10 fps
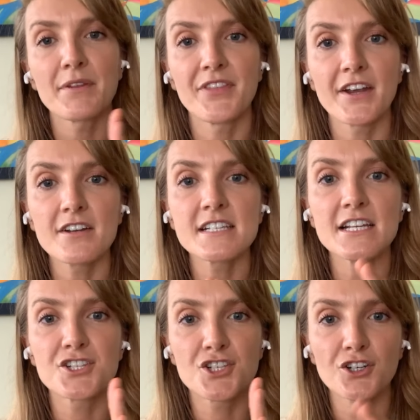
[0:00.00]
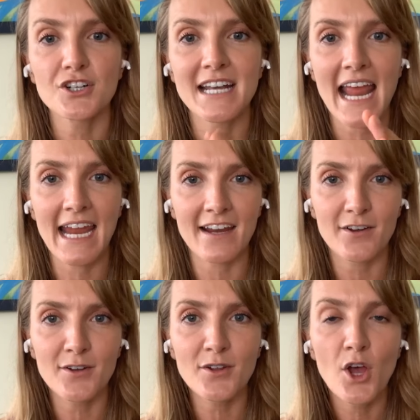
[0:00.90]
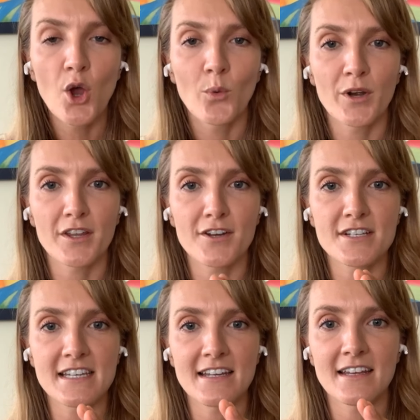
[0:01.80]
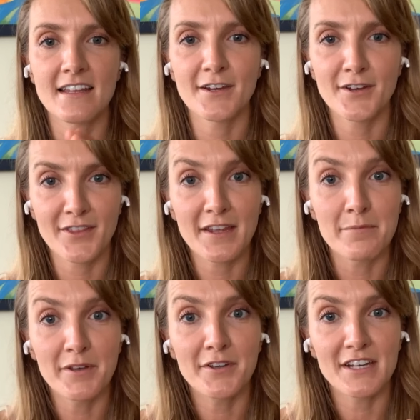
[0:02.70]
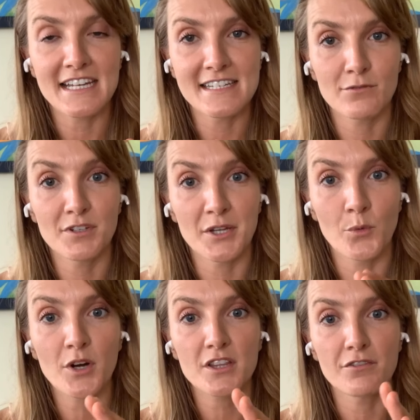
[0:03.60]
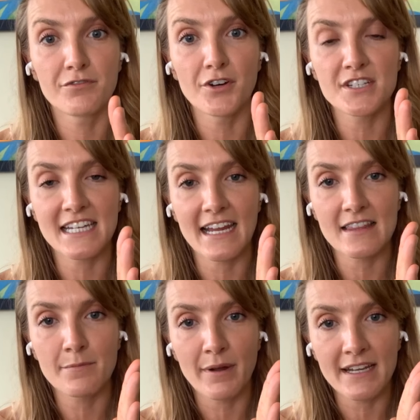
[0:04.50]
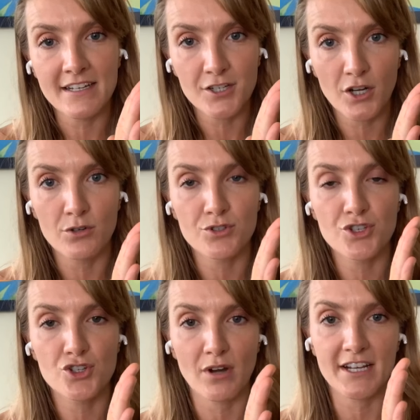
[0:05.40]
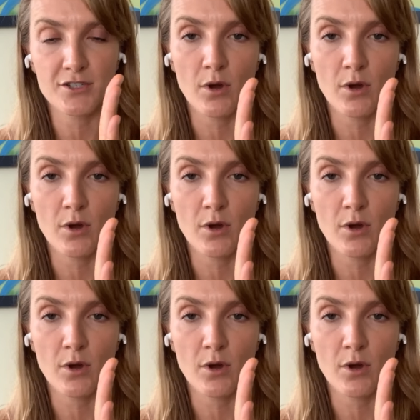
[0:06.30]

but there's a certain angle where there's the ability to really work the foot to get the bunion to go straight.